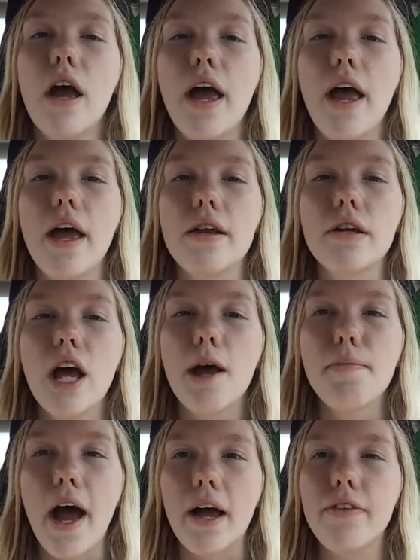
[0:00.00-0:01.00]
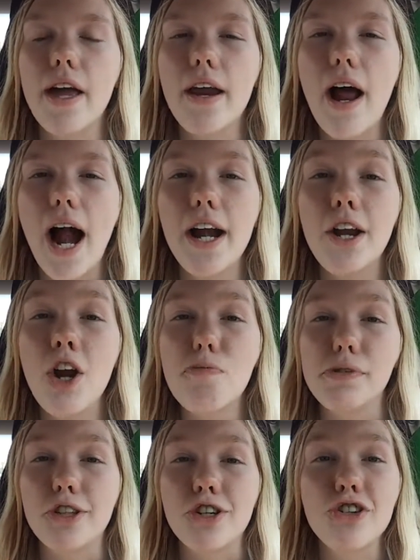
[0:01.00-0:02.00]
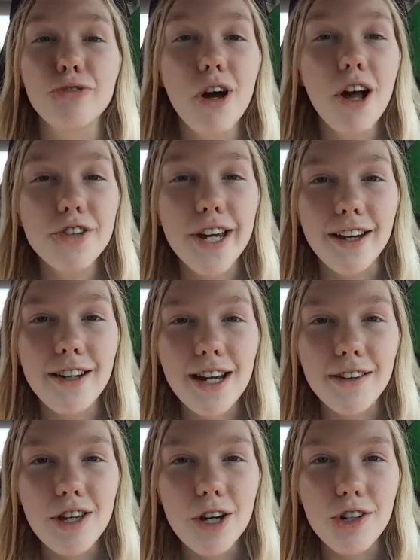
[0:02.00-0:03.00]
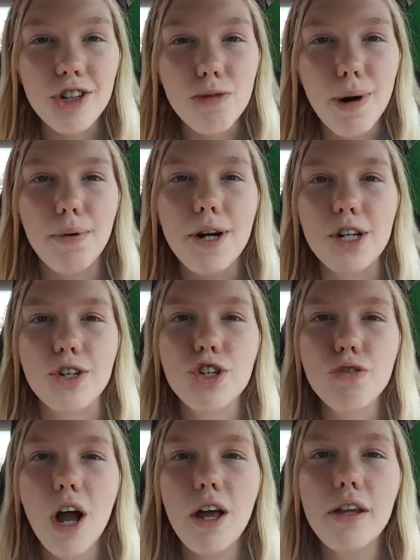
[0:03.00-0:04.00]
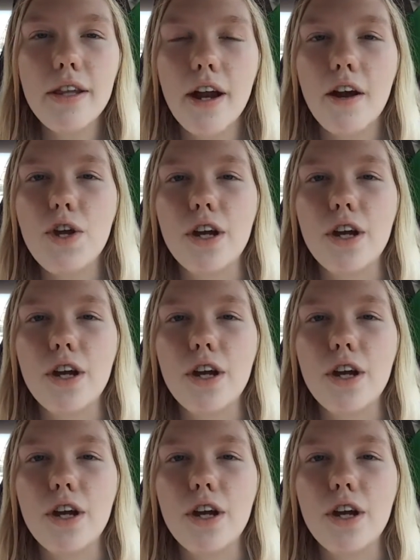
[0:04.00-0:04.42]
And back then, I didn't know about the straw technique that you could do by putting a straw in there.